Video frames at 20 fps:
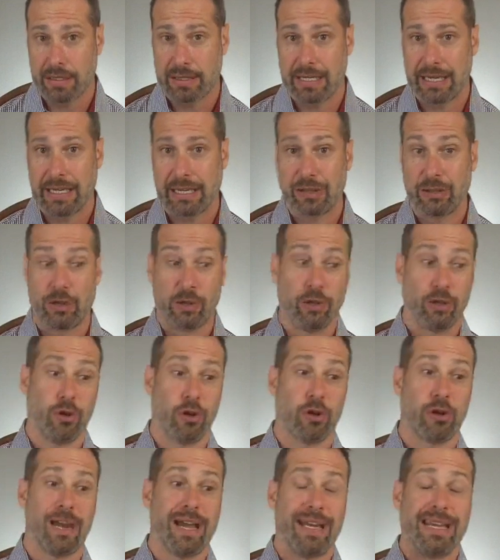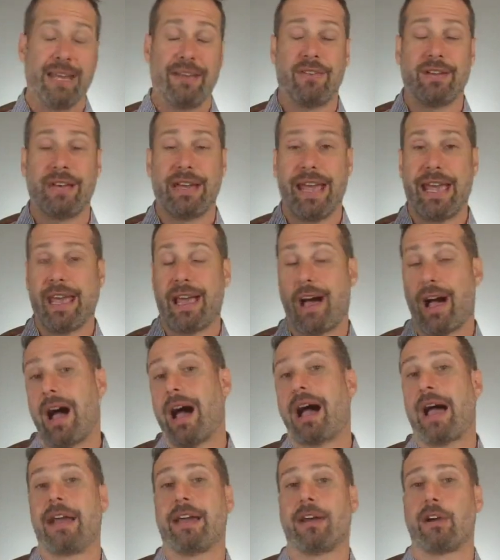disease, you're at even a
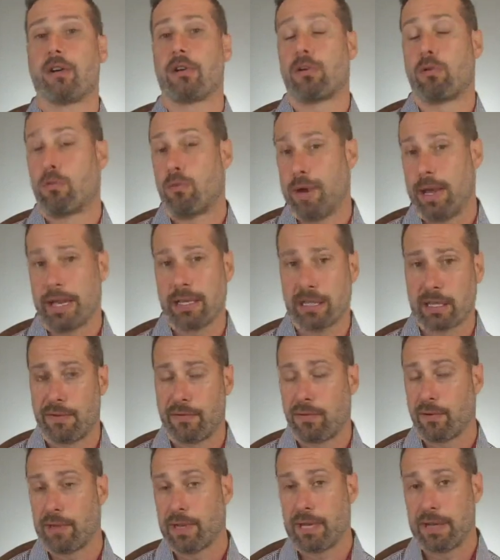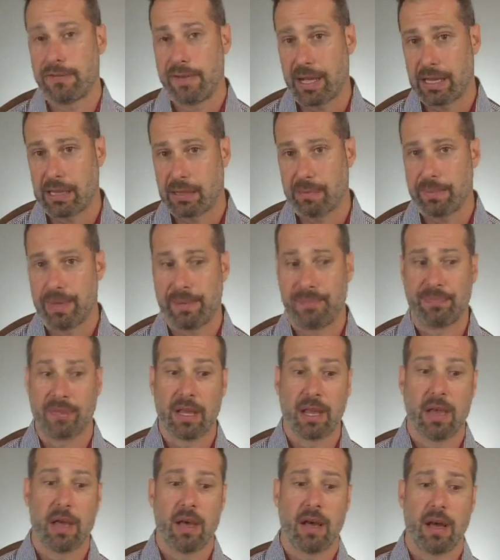higher risk for the development
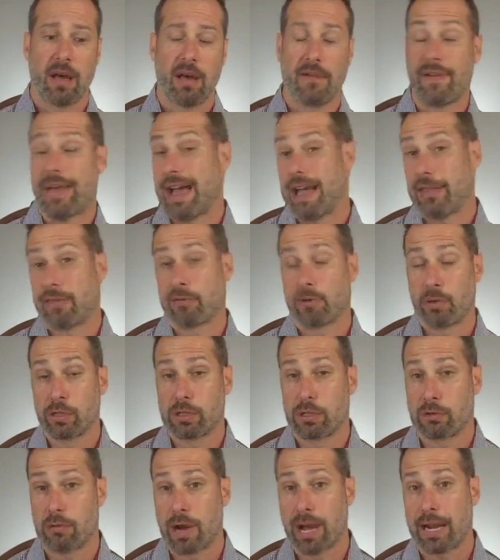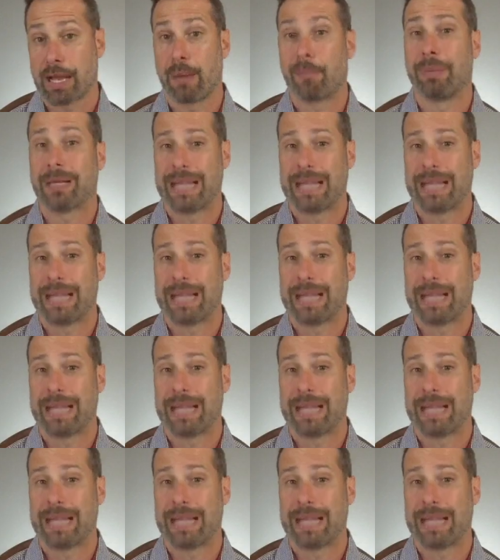of atherosclerotic